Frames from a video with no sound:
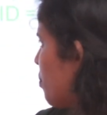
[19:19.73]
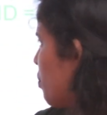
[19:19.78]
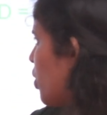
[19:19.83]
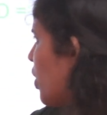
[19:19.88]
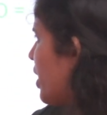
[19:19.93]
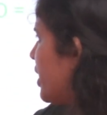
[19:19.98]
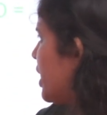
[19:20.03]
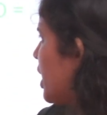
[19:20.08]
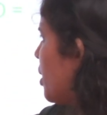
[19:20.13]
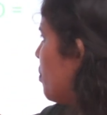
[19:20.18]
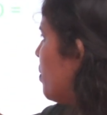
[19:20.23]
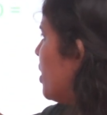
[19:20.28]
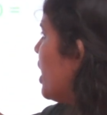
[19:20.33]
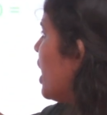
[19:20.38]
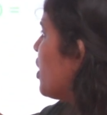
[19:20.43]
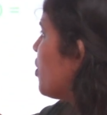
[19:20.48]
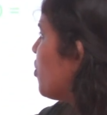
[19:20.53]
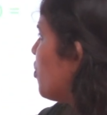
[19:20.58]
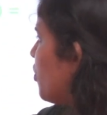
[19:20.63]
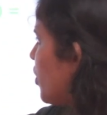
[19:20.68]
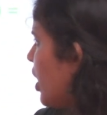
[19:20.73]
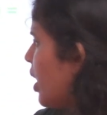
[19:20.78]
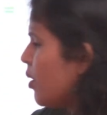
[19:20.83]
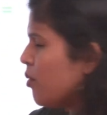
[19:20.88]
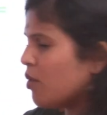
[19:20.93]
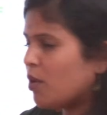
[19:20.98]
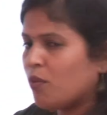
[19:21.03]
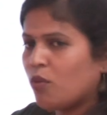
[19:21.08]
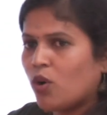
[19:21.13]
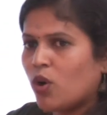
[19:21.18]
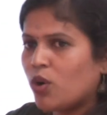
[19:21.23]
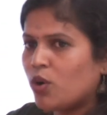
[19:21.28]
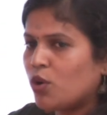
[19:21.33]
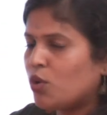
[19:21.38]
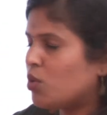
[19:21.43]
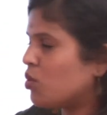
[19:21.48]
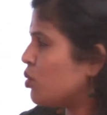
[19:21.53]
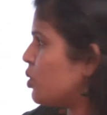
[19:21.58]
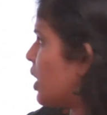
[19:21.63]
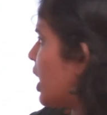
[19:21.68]
employee table, and where we want
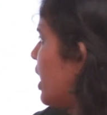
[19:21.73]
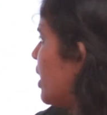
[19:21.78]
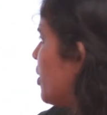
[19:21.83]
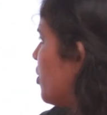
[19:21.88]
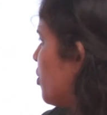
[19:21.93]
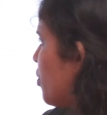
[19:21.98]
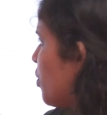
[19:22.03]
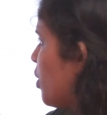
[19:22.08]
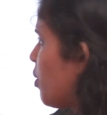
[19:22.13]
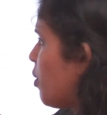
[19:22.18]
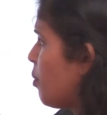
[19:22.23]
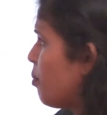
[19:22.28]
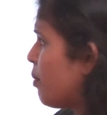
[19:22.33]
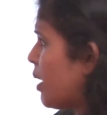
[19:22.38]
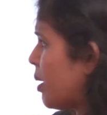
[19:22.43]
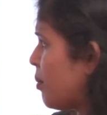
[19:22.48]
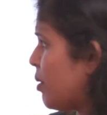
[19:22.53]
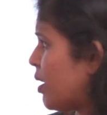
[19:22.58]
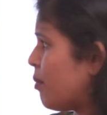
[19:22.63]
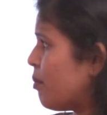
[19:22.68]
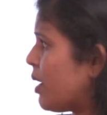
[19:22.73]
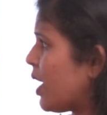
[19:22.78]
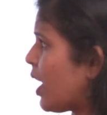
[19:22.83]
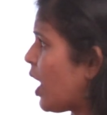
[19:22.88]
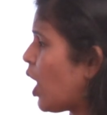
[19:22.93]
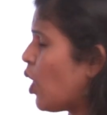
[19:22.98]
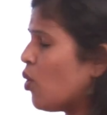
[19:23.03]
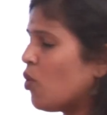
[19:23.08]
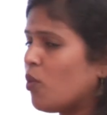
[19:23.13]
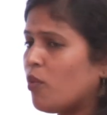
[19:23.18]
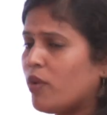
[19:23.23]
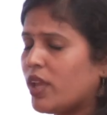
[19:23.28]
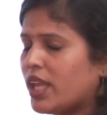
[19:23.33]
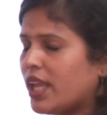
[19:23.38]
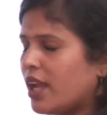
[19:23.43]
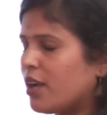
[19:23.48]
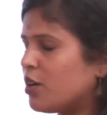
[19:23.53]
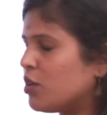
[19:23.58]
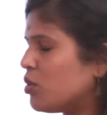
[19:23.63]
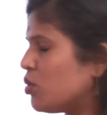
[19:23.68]
to do that by how we
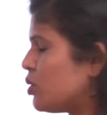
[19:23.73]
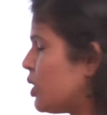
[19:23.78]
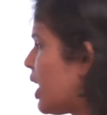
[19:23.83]
can do